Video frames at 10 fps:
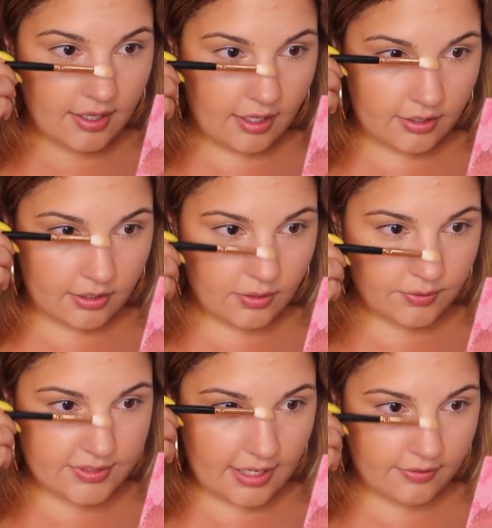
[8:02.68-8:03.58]
I'll
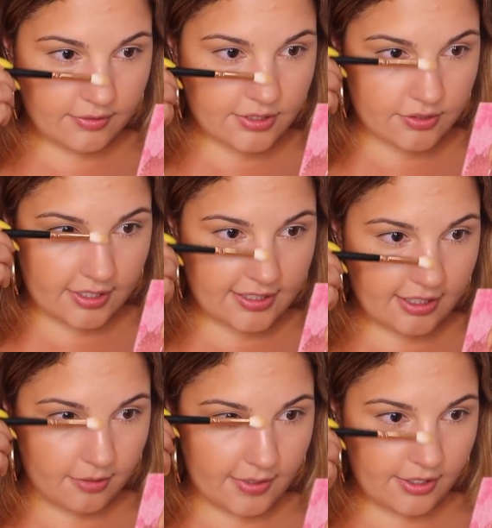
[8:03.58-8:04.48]
go down straight
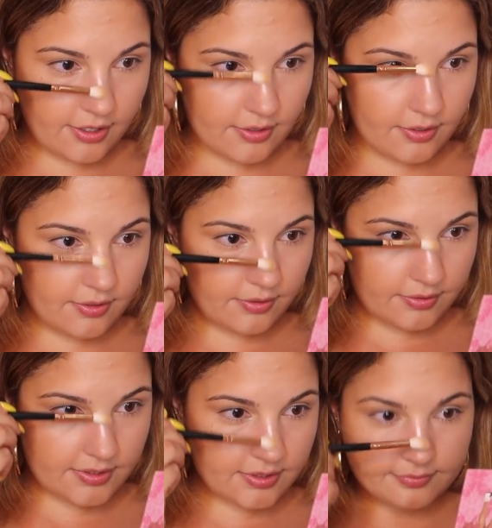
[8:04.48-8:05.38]
down my
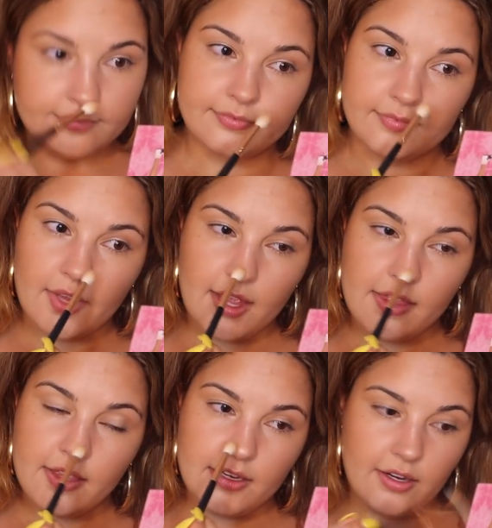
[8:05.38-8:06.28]
nose
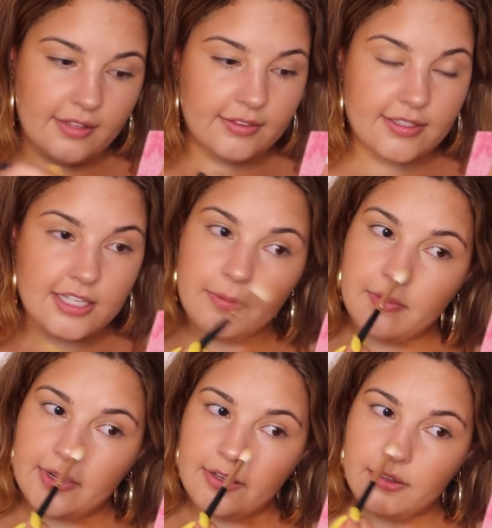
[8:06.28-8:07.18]
and then at the tip of
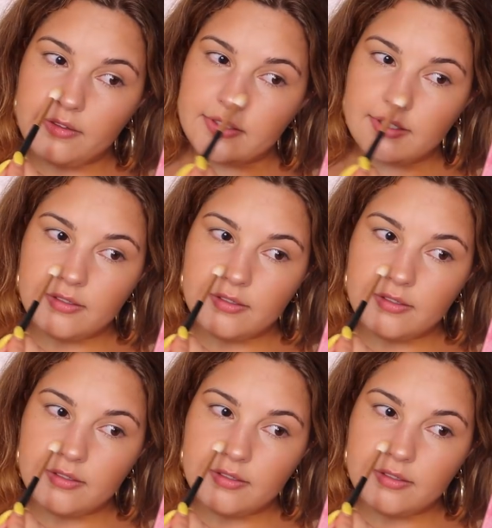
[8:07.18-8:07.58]
my nose.